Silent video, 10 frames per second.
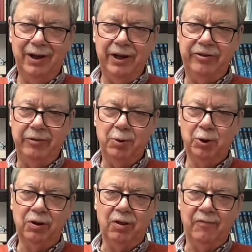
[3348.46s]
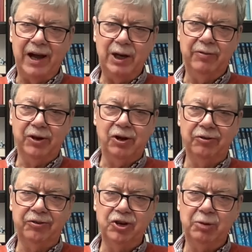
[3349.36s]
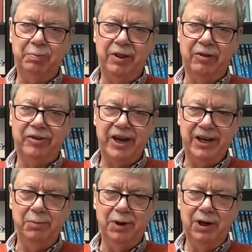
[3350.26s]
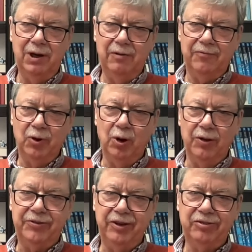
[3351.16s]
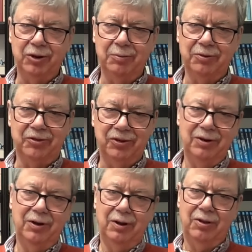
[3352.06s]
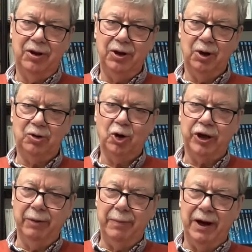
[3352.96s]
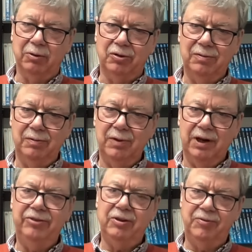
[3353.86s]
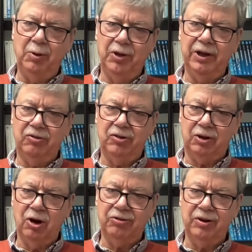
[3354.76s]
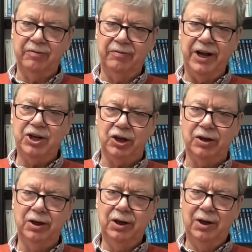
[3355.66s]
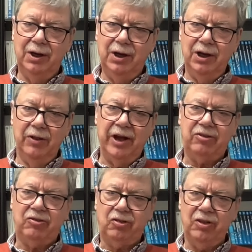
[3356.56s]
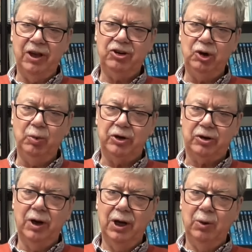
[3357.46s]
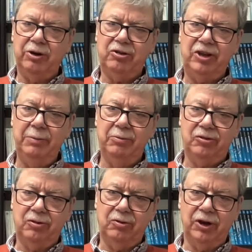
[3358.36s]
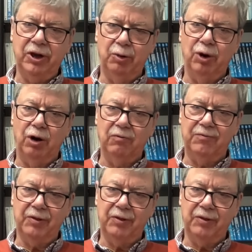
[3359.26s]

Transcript: it's important that the value of the constant should be the same for all the systems that you're talking about, at yep. least if you think it's a constant of nature. And that's the issue which, which seems to go wrong for